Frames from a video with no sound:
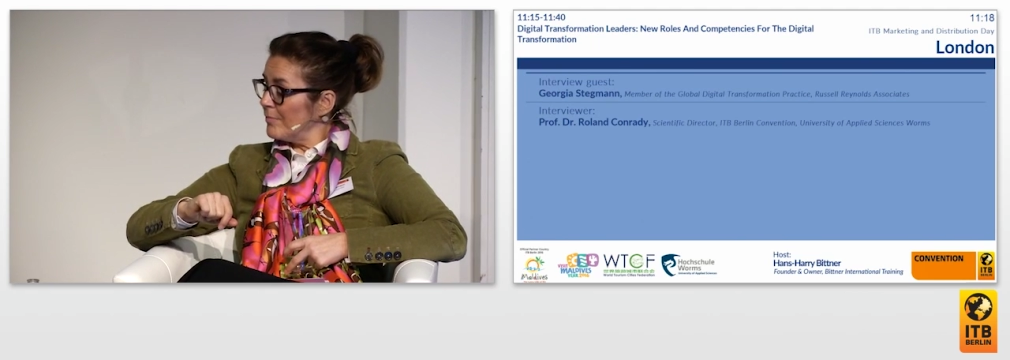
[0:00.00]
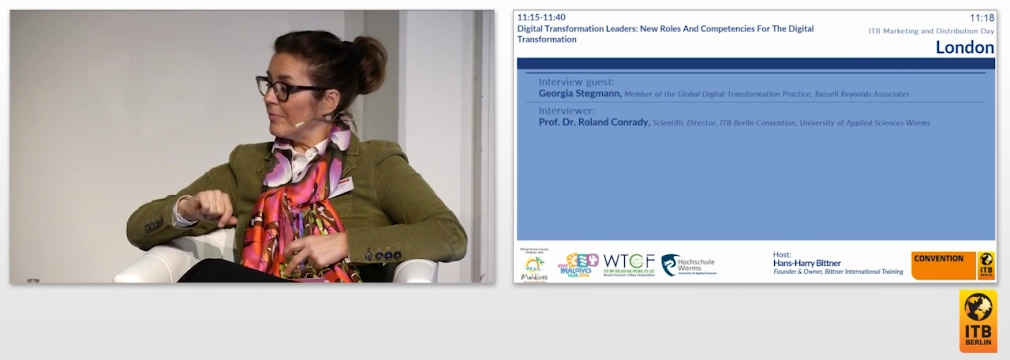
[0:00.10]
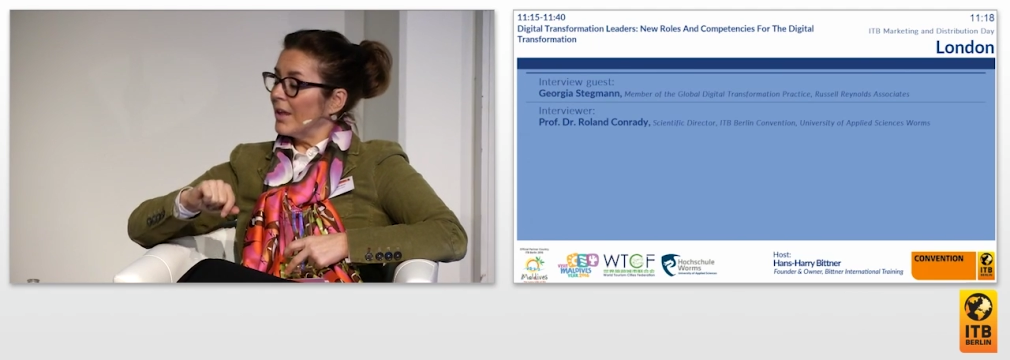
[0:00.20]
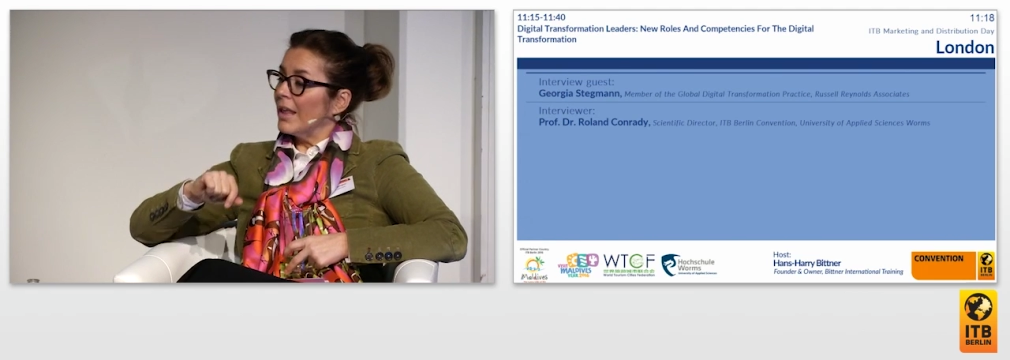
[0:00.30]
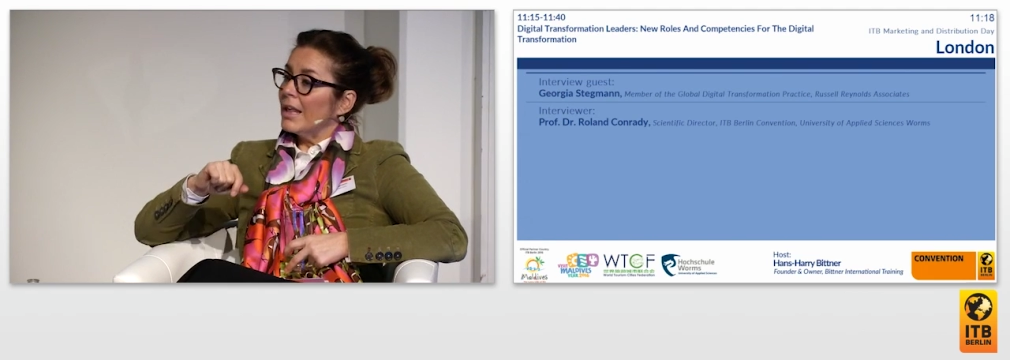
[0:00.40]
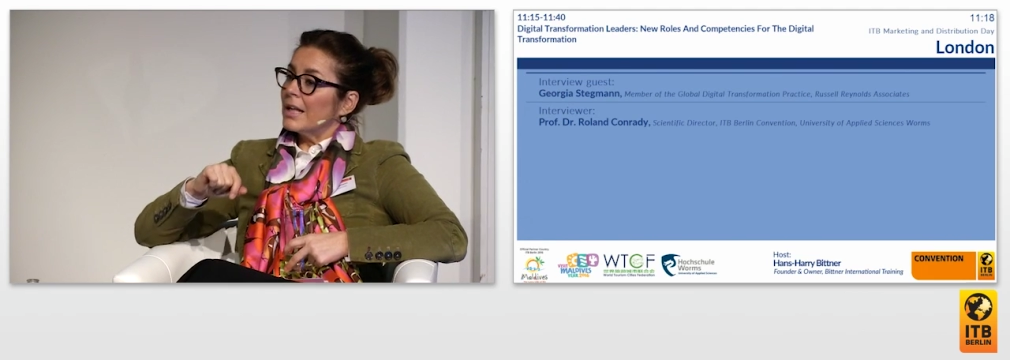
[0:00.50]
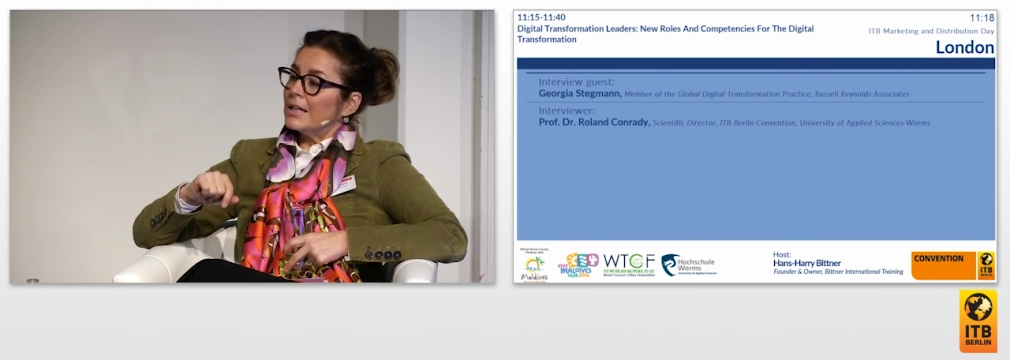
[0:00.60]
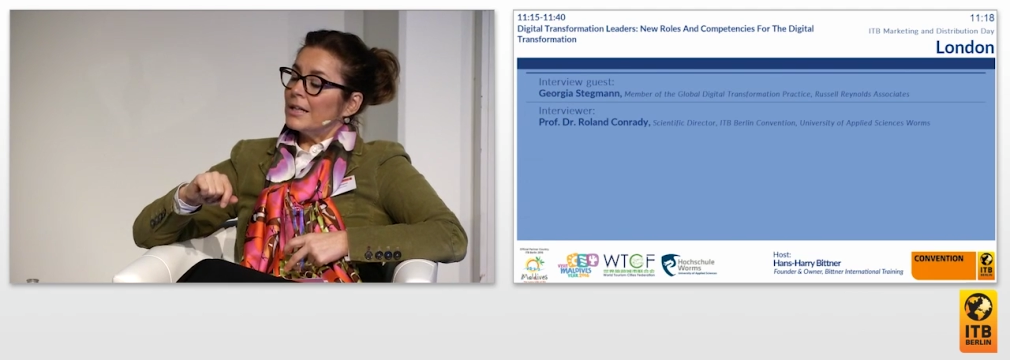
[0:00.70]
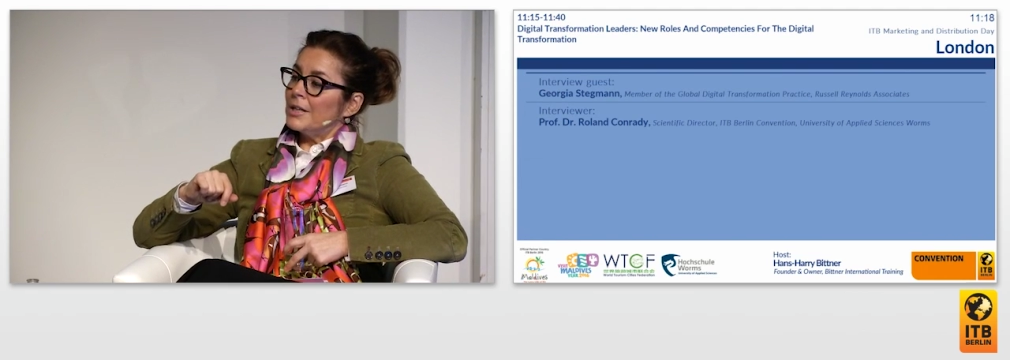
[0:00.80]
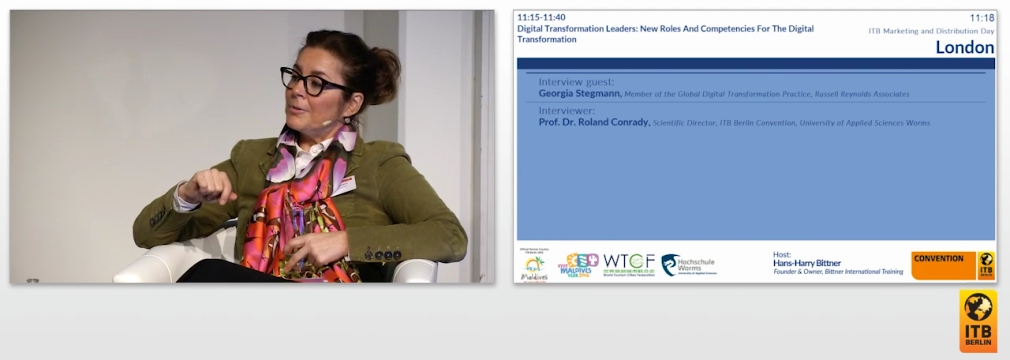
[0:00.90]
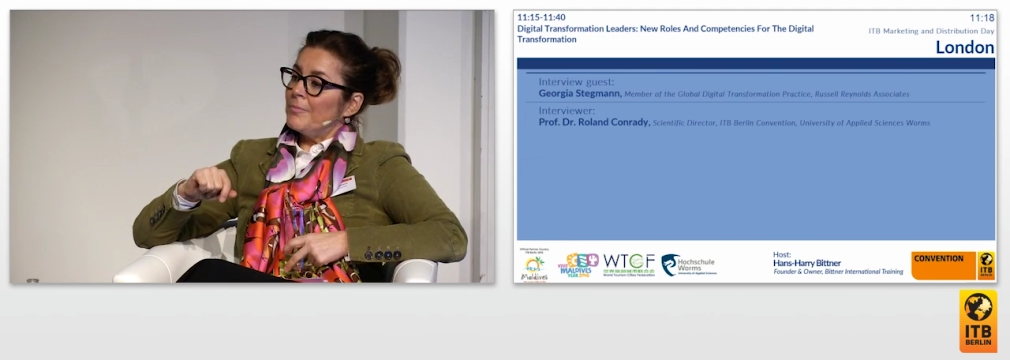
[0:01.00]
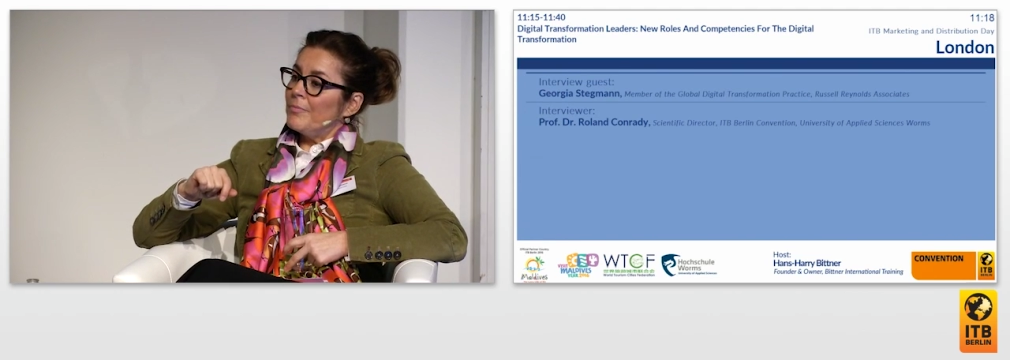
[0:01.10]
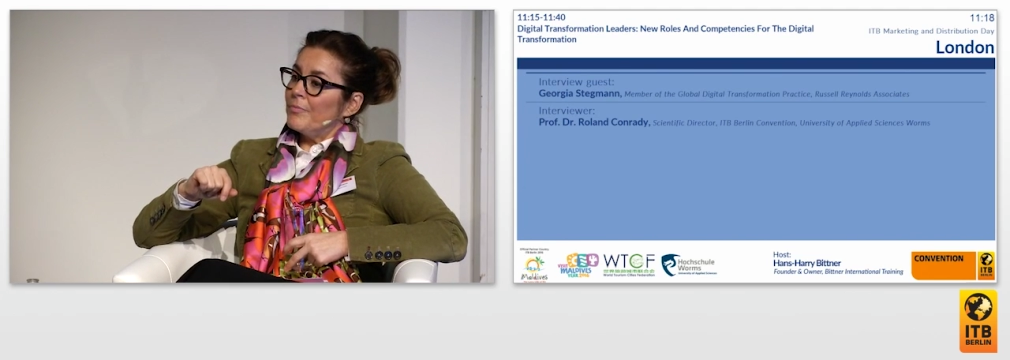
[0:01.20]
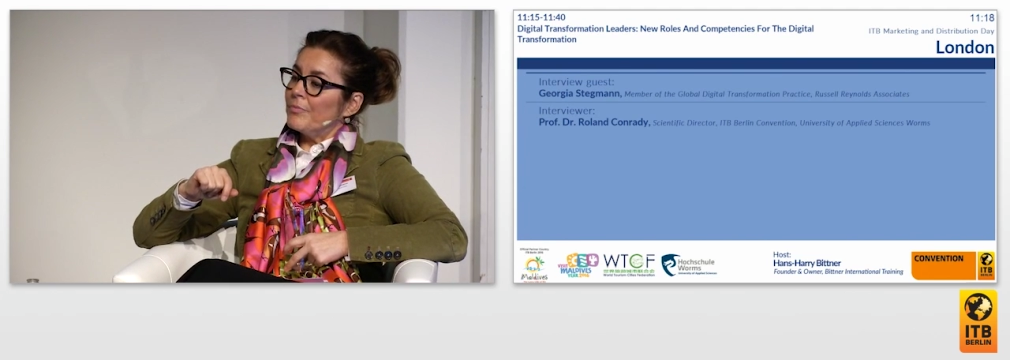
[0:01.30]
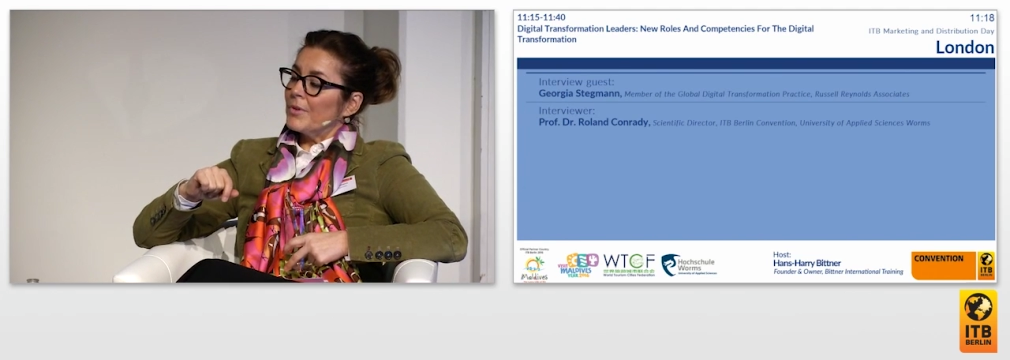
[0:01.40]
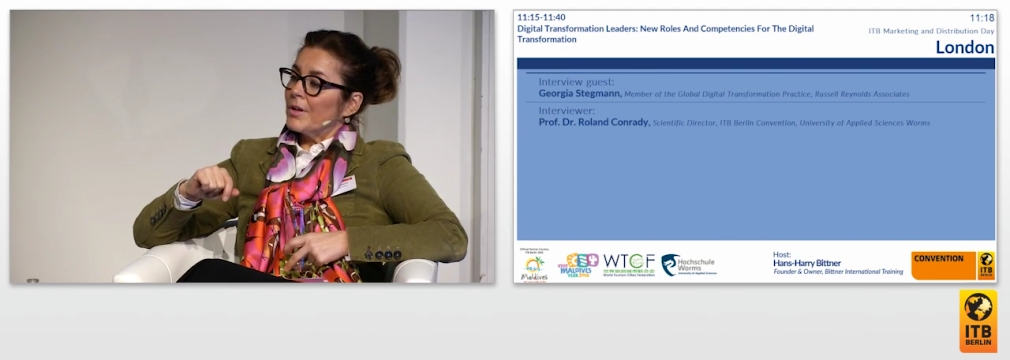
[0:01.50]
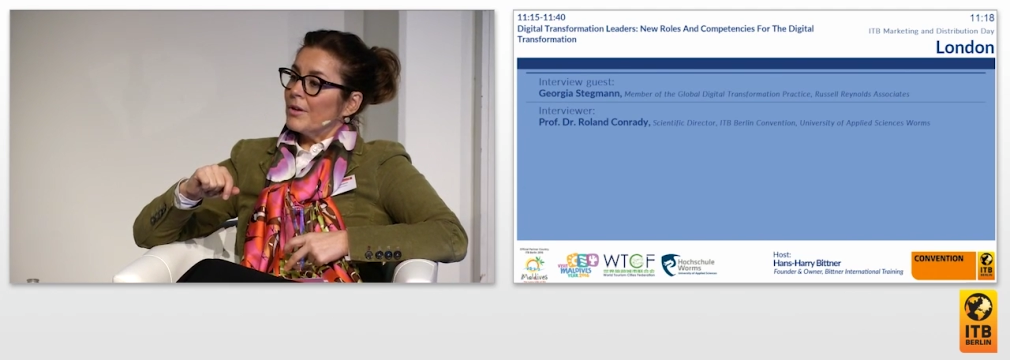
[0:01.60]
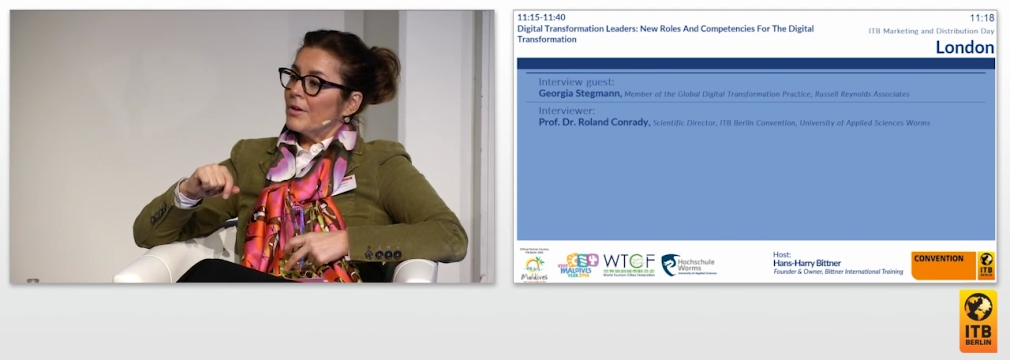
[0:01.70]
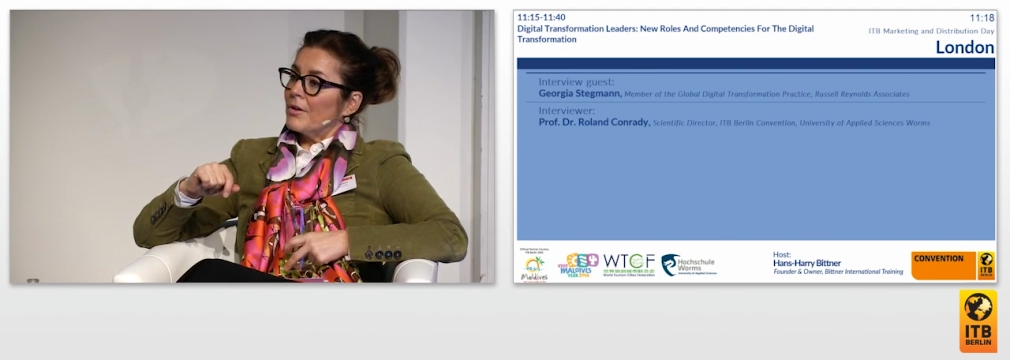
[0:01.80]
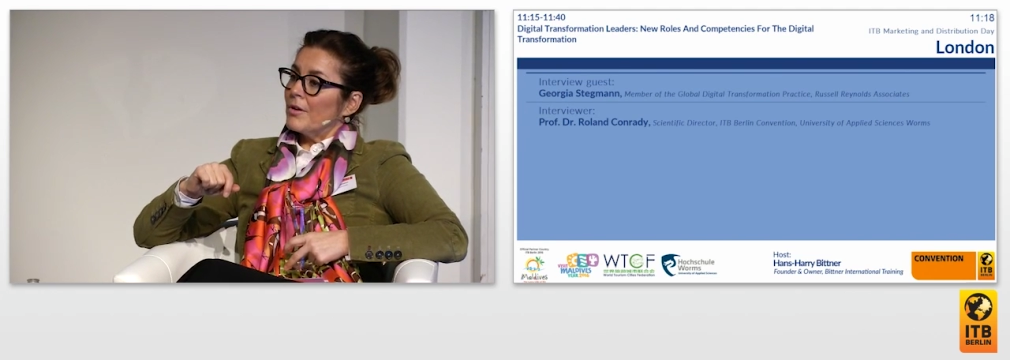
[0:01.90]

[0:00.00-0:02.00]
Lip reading: which in big companies is not